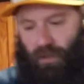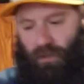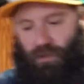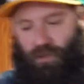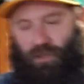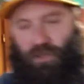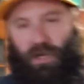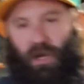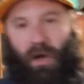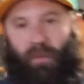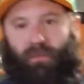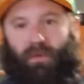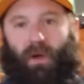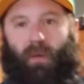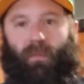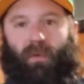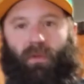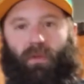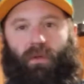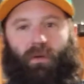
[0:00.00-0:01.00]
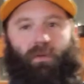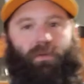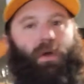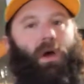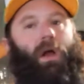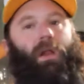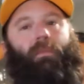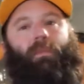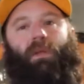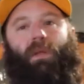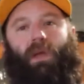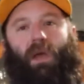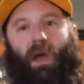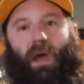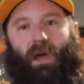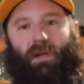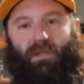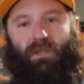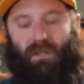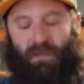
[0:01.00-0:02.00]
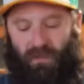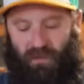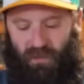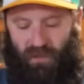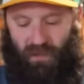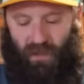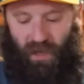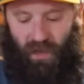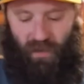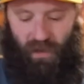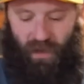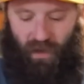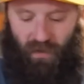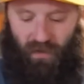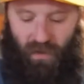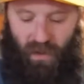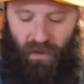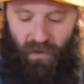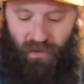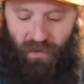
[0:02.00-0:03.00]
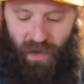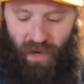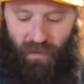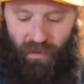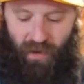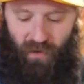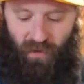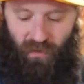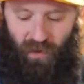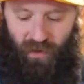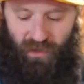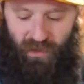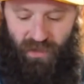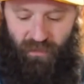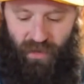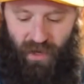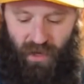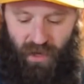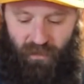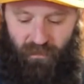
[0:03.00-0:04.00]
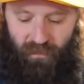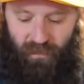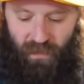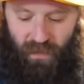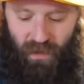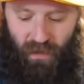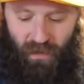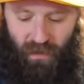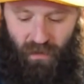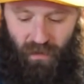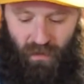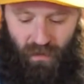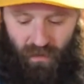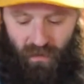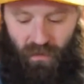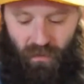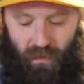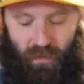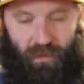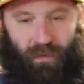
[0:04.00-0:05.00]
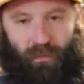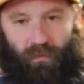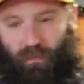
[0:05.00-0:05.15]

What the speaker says: chopped up a little tiny bit of cashews. I like a little tiny bit of crunch in mine. So we'll